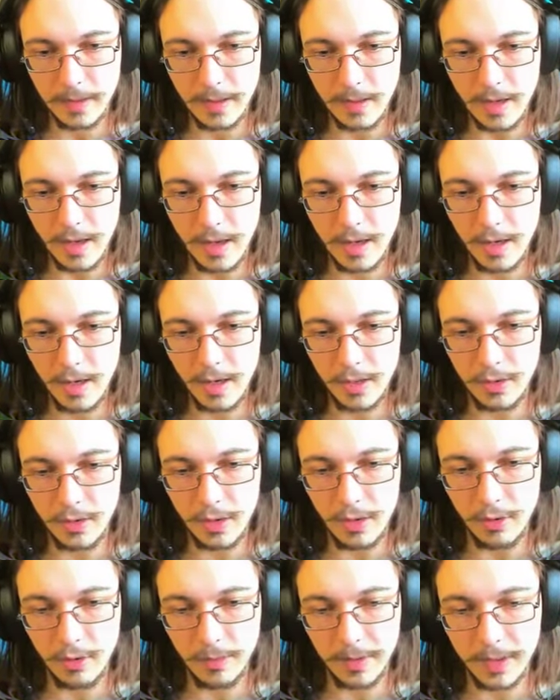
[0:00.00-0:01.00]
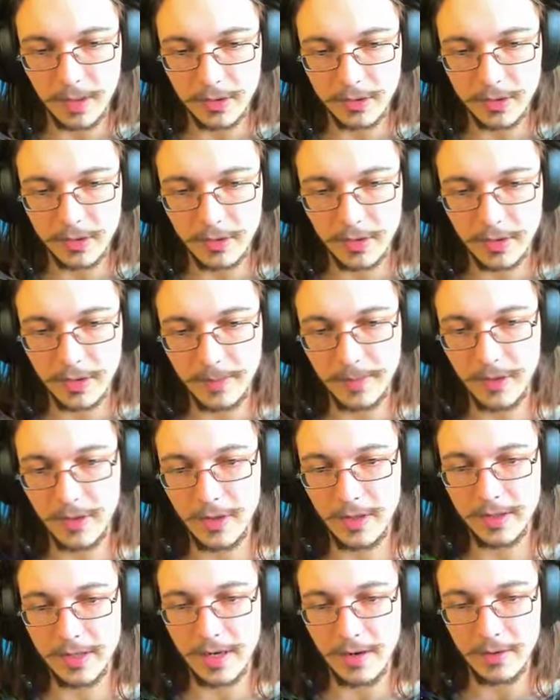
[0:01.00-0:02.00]
Uh, no, because you're gonna burn
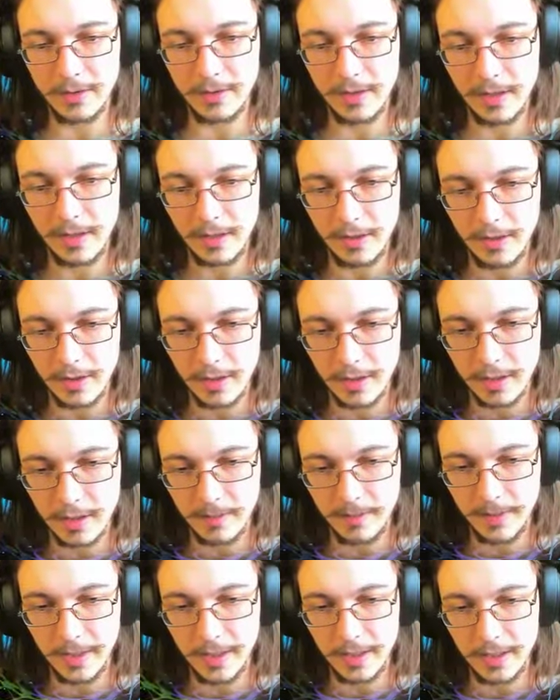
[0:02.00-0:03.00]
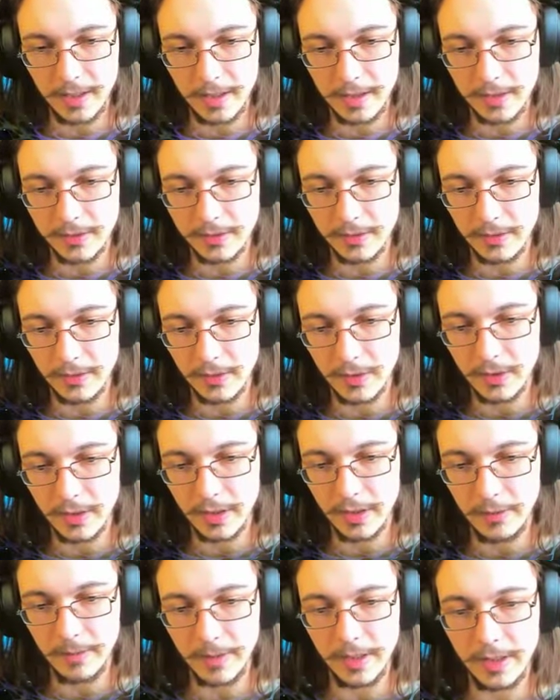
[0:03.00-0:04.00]
it down, and you're gonna complain that it doesn't look good
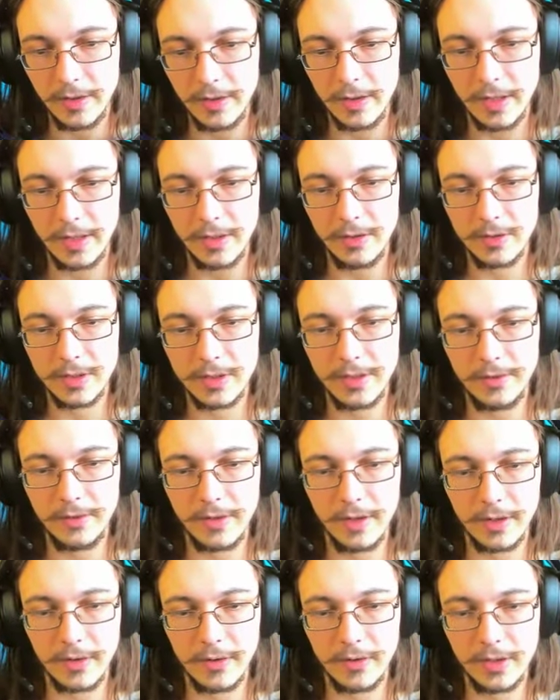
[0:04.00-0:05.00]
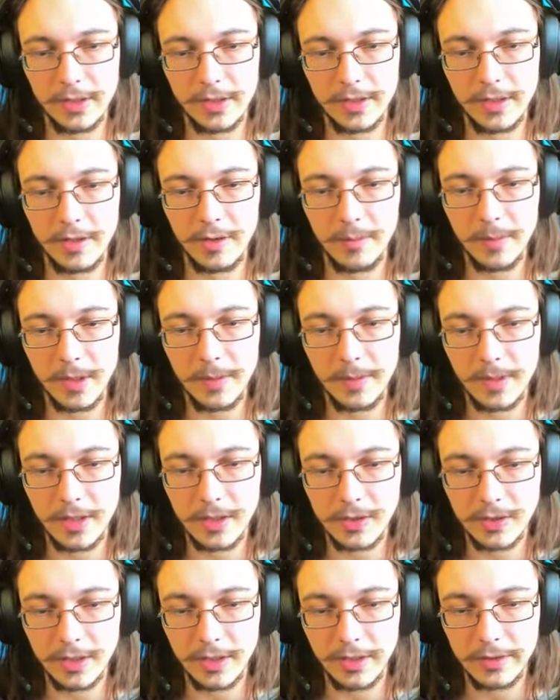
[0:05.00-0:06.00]
anyway, and then you're still not going to tell me
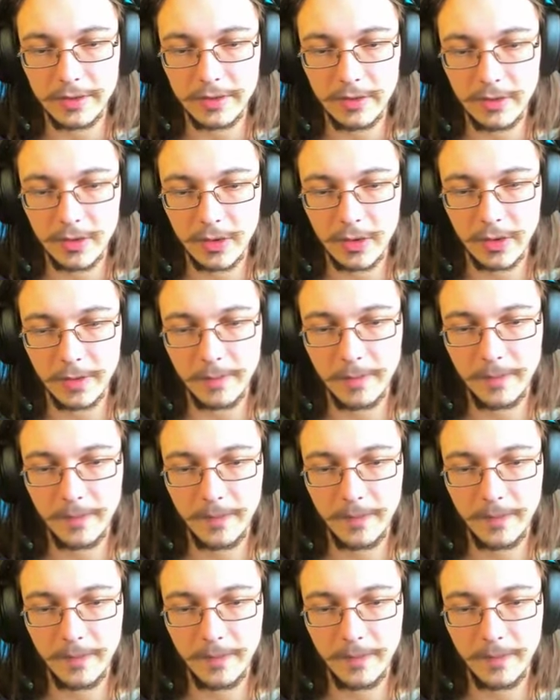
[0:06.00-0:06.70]
because it doesn't look good.